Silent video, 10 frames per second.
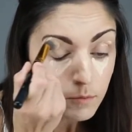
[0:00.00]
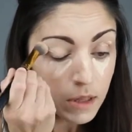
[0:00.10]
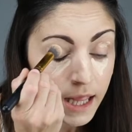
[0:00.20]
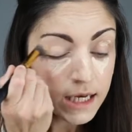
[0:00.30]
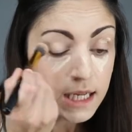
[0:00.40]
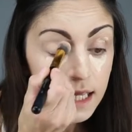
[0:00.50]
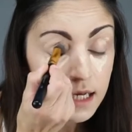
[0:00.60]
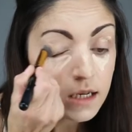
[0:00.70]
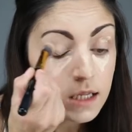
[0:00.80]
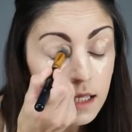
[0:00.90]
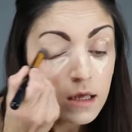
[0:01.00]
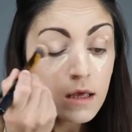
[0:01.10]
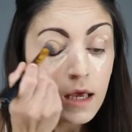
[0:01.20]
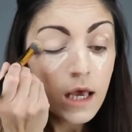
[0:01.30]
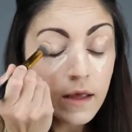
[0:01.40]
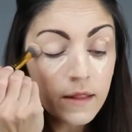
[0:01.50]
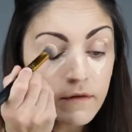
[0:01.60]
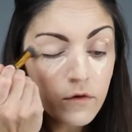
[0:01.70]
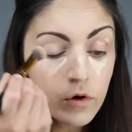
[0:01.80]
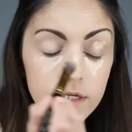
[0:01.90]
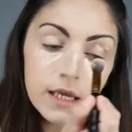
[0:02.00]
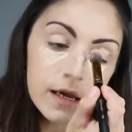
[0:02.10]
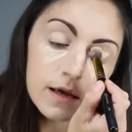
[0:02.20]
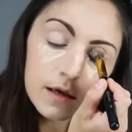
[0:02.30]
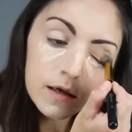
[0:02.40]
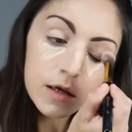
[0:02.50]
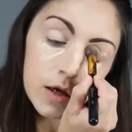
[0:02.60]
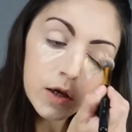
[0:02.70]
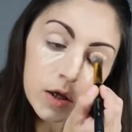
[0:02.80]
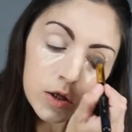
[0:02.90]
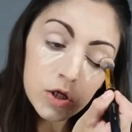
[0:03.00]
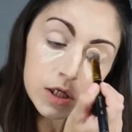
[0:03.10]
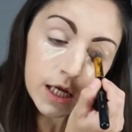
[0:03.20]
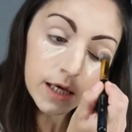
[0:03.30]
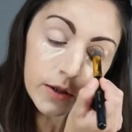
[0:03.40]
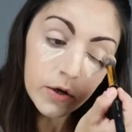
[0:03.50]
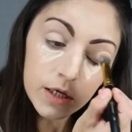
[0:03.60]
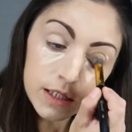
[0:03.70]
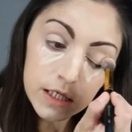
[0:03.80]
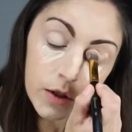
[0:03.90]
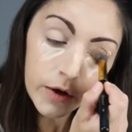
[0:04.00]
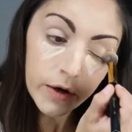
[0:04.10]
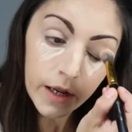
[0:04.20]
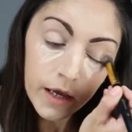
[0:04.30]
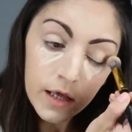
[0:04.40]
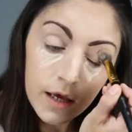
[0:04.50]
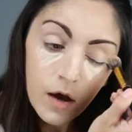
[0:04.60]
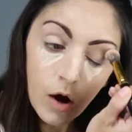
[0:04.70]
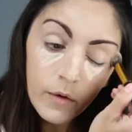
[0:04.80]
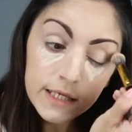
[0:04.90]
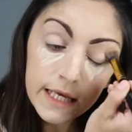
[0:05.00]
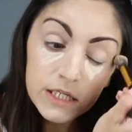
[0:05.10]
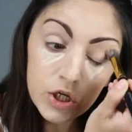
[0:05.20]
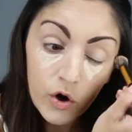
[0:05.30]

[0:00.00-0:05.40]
blend in. And then of course I just take a little concealer, and I always like to